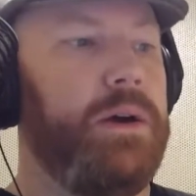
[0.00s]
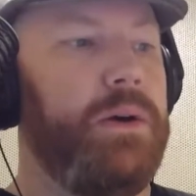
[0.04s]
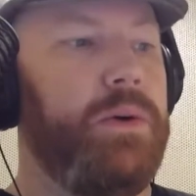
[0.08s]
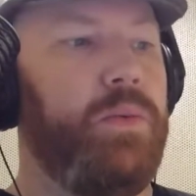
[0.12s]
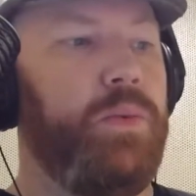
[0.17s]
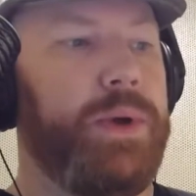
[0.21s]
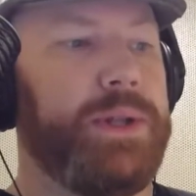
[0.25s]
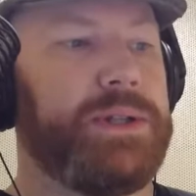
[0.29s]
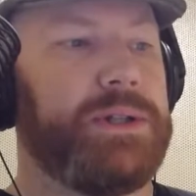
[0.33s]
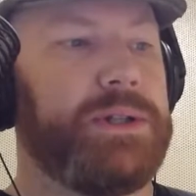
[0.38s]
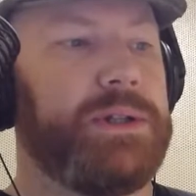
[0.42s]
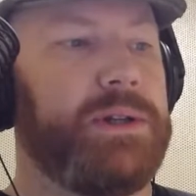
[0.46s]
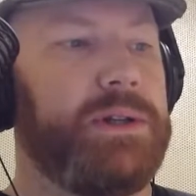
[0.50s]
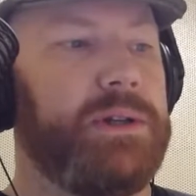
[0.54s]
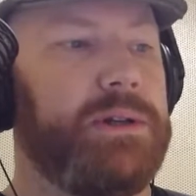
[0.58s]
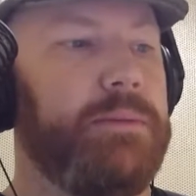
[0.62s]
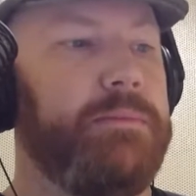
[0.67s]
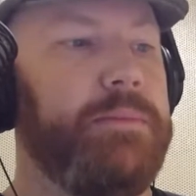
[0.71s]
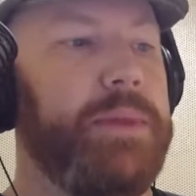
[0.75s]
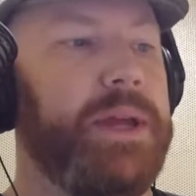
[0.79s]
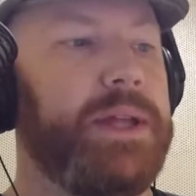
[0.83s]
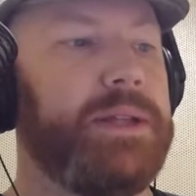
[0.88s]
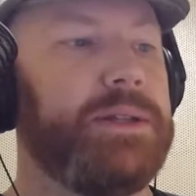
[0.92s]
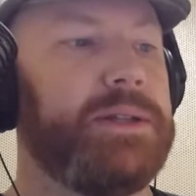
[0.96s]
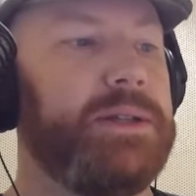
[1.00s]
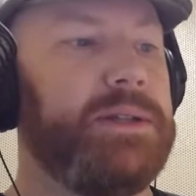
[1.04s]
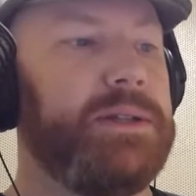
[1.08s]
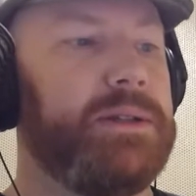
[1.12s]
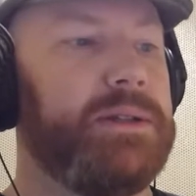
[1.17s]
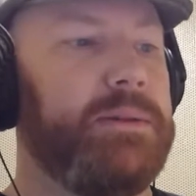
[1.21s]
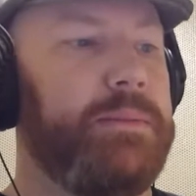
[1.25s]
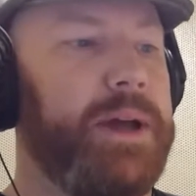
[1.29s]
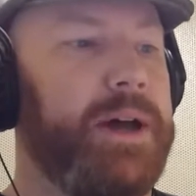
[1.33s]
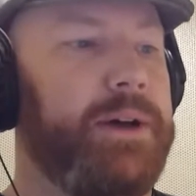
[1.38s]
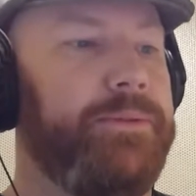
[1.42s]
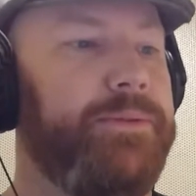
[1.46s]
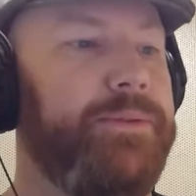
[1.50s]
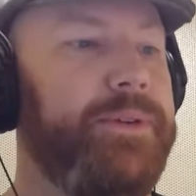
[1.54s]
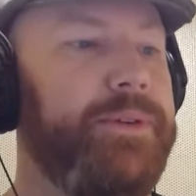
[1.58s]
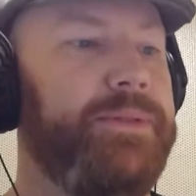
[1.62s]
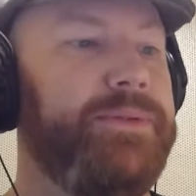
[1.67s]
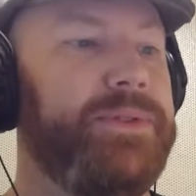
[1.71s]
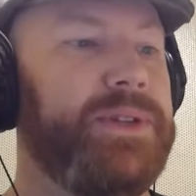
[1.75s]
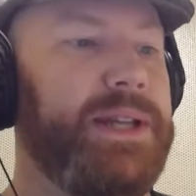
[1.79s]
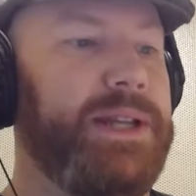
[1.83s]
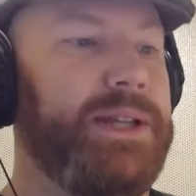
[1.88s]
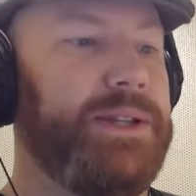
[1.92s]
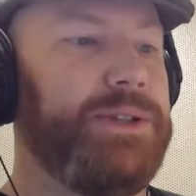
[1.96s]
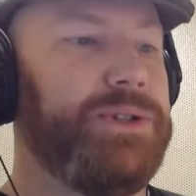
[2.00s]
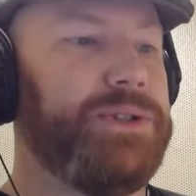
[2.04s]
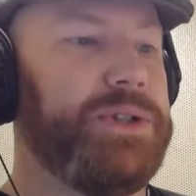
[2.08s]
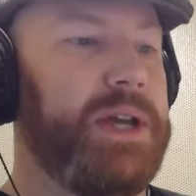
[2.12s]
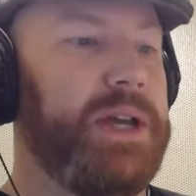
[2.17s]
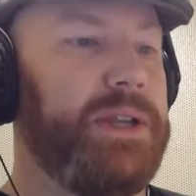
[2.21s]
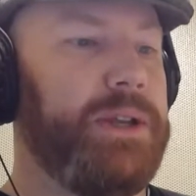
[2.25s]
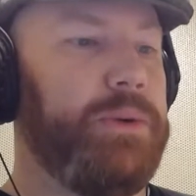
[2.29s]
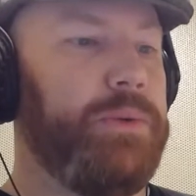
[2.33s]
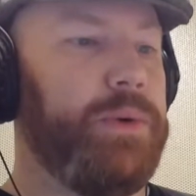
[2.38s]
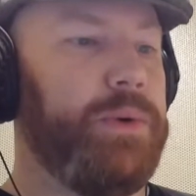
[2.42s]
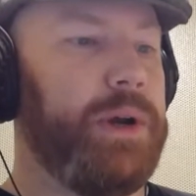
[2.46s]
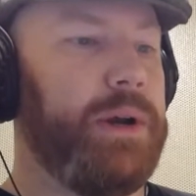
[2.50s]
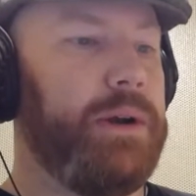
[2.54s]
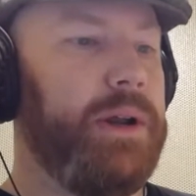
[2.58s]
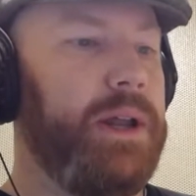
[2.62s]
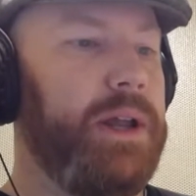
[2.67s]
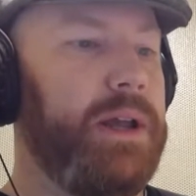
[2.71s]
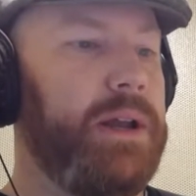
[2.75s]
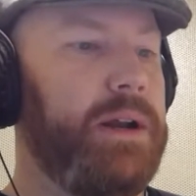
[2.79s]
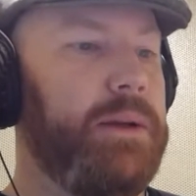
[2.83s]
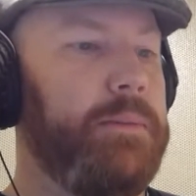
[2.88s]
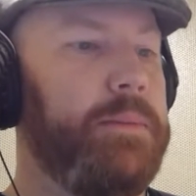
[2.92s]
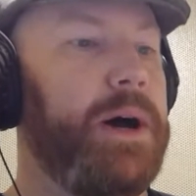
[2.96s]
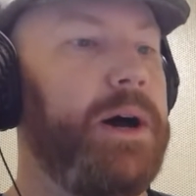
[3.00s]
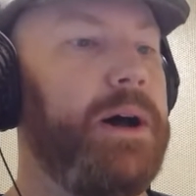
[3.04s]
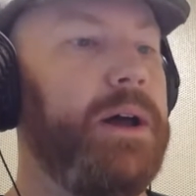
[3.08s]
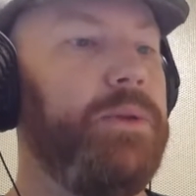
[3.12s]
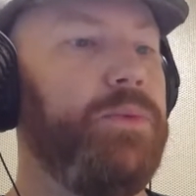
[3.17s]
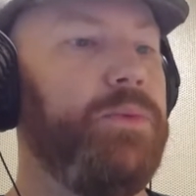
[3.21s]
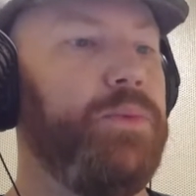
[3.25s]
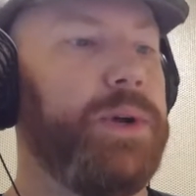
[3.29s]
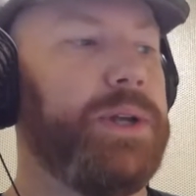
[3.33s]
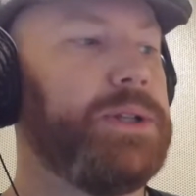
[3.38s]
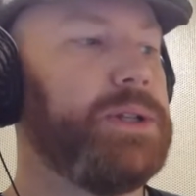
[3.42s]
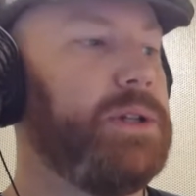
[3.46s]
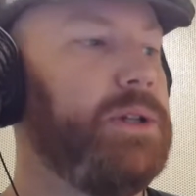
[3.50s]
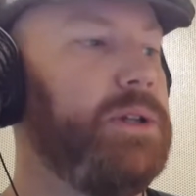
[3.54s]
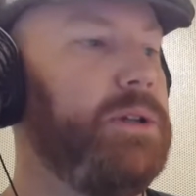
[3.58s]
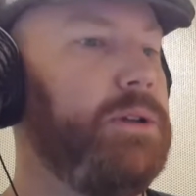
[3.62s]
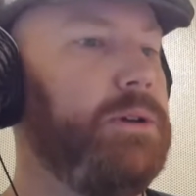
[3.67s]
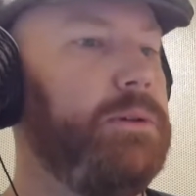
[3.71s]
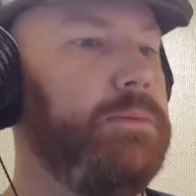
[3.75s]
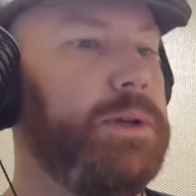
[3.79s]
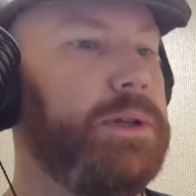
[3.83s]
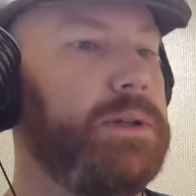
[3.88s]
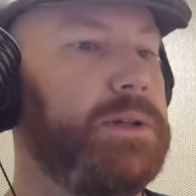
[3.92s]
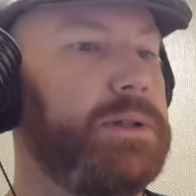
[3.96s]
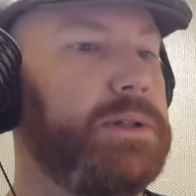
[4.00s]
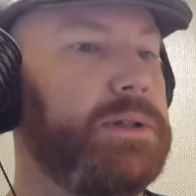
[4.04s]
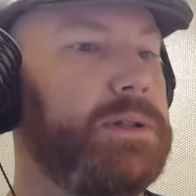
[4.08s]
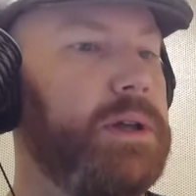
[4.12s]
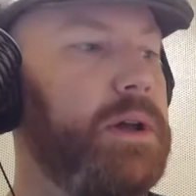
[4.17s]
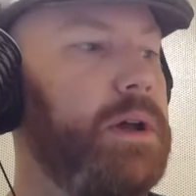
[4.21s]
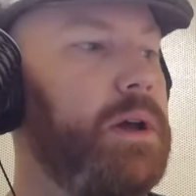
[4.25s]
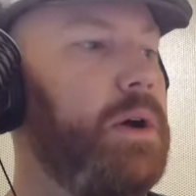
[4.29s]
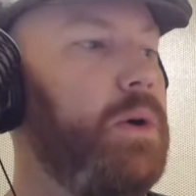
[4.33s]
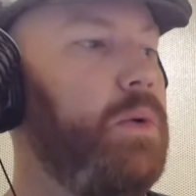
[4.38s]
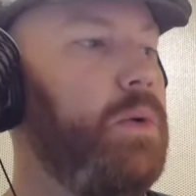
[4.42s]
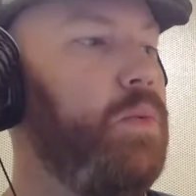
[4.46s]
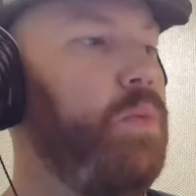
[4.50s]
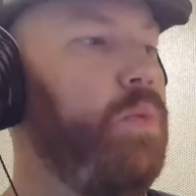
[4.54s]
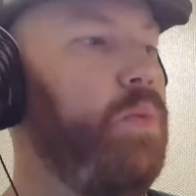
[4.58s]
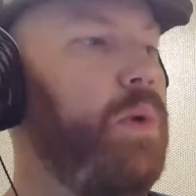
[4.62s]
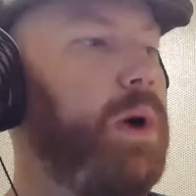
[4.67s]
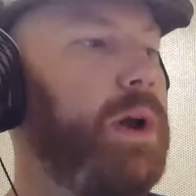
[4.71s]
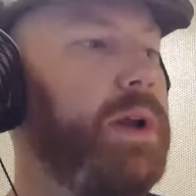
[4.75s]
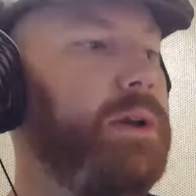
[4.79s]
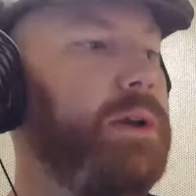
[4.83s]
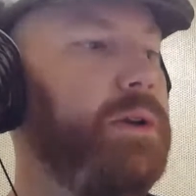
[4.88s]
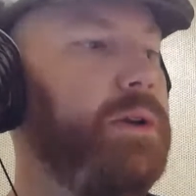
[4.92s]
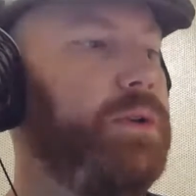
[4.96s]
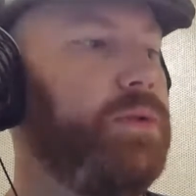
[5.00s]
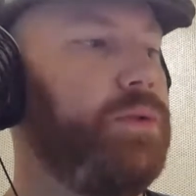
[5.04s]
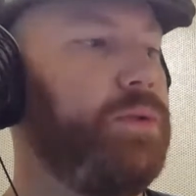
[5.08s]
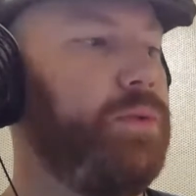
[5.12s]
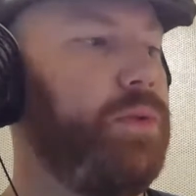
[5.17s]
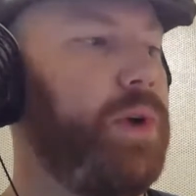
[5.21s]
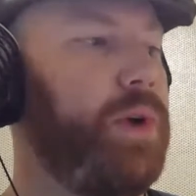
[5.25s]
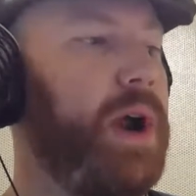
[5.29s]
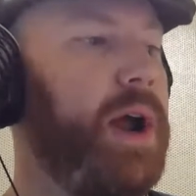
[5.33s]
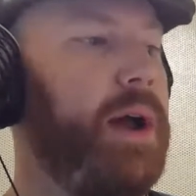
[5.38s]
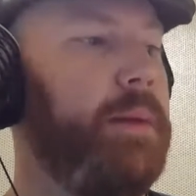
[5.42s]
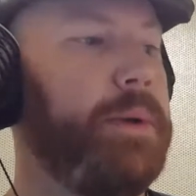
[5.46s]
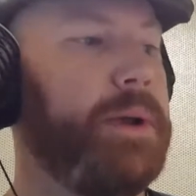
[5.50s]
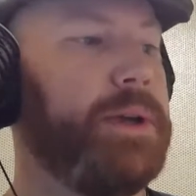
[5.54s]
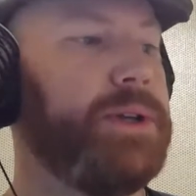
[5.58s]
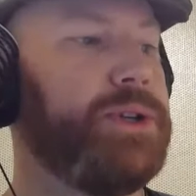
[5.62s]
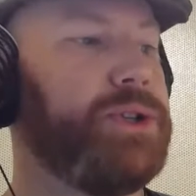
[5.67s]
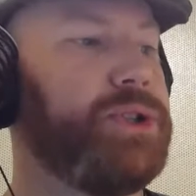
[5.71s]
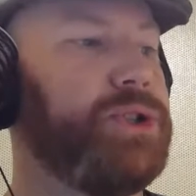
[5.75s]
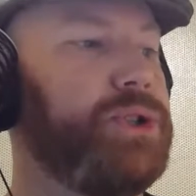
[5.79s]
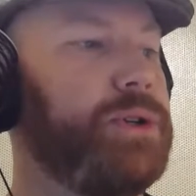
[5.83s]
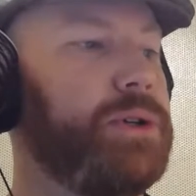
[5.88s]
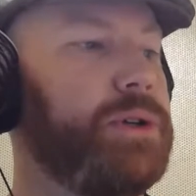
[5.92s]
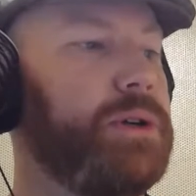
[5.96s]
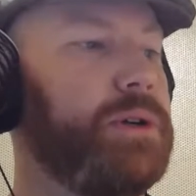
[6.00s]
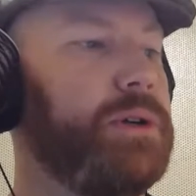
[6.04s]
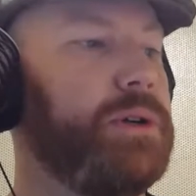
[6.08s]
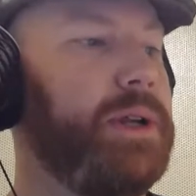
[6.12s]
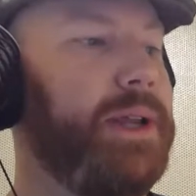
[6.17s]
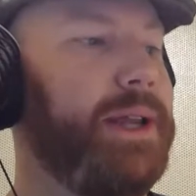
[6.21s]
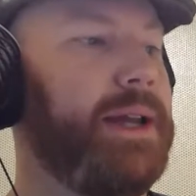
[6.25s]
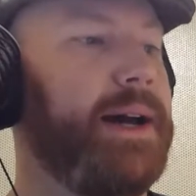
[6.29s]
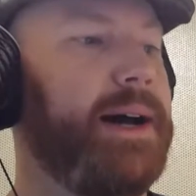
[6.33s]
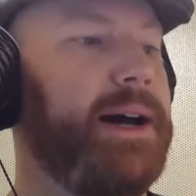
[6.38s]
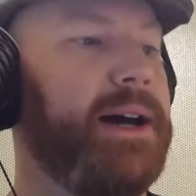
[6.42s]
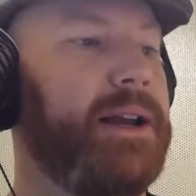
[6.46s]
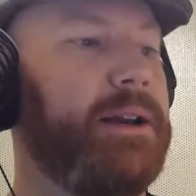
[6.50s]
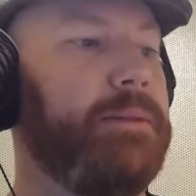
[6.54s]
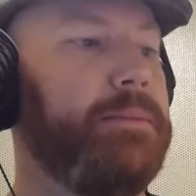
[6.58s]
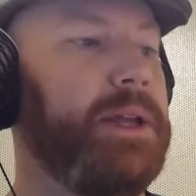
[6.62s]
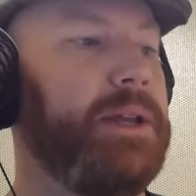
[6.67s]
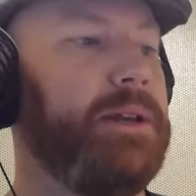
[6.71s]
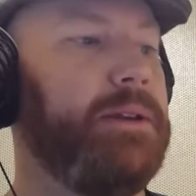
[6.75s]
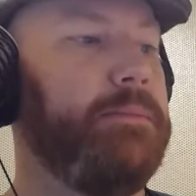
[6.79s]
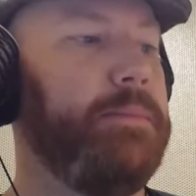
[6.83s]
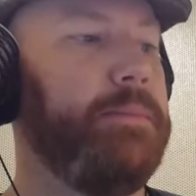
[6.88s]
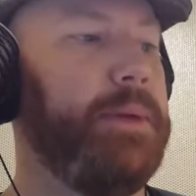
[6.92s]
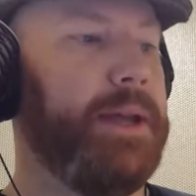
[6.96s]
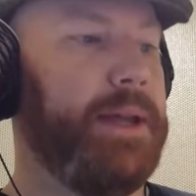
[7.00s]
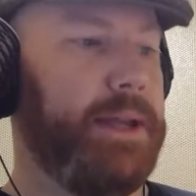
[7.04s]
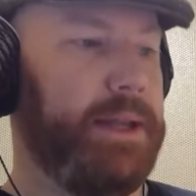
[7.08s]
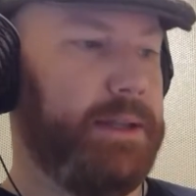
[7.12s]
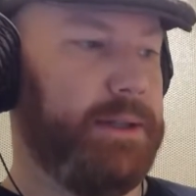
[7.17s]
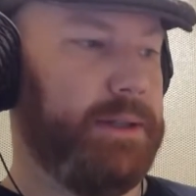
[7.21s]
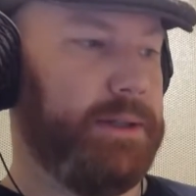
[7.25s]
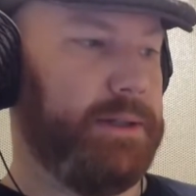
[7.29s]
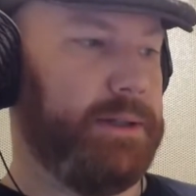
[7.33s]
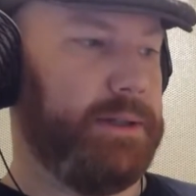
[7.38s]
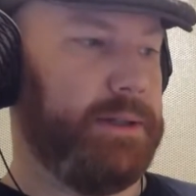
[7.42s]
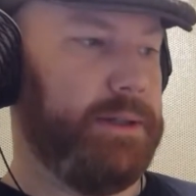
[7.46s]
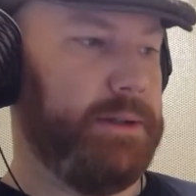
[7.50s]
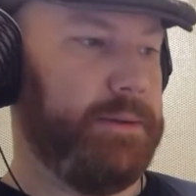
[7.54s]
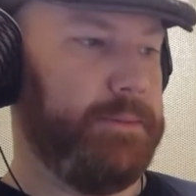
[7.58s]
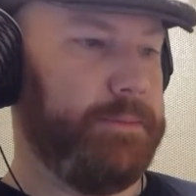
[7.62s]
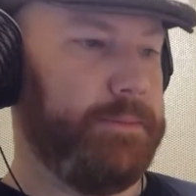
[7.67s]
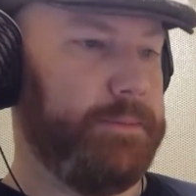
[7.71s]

which commences about 15 January and upon which Cuba's one-crop sugar economy depends.